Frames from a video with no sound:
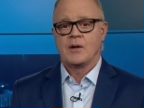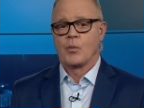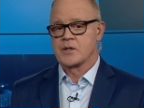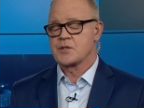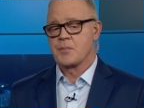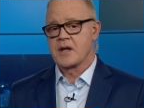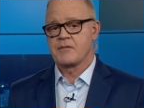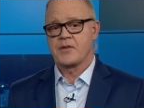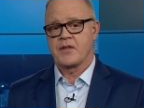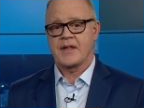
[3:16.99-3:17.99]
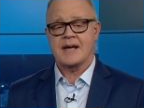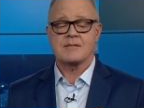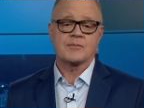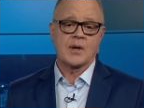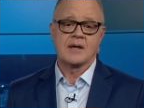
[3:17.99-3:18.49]
What's the benefit of
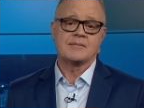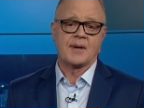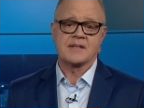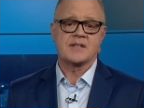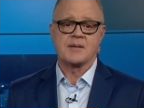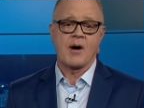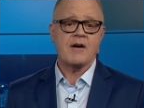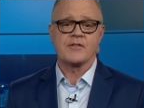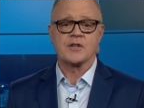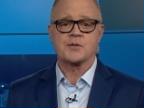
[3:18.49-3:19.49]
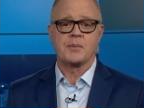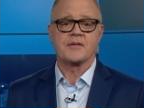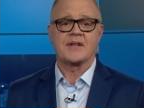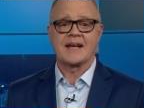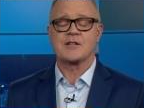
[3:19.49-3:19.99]
that? Well, might seem obvious,
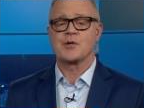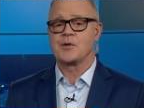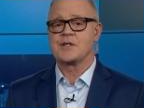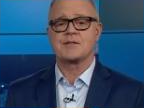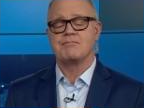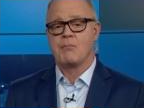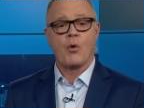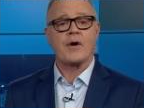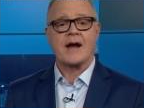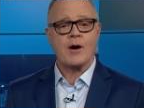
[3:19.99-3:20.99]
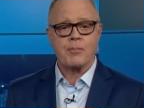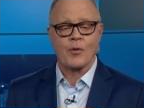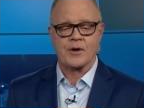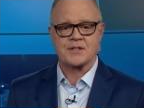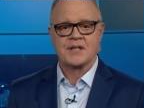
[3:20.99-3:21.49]
but the answer is more
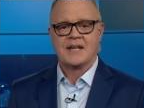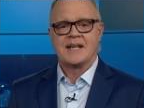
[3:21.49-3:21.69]
airports.